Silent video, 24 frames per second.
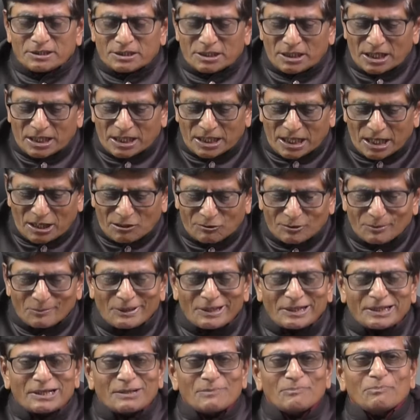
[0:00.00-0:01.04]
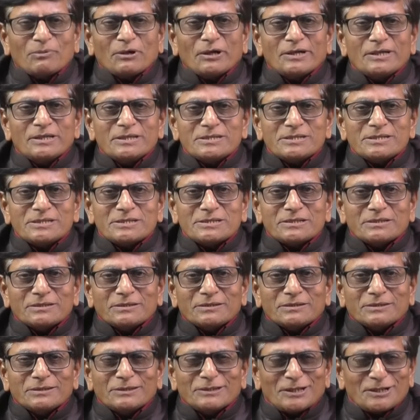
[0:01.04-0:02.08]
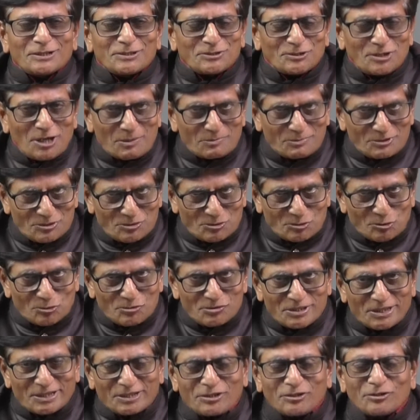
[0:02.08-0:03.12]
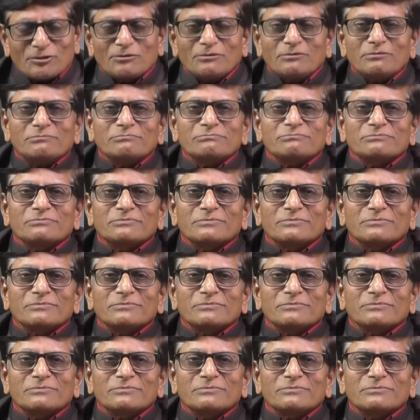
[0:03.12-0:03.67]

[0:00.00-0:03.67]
The government employees, their job is so secure,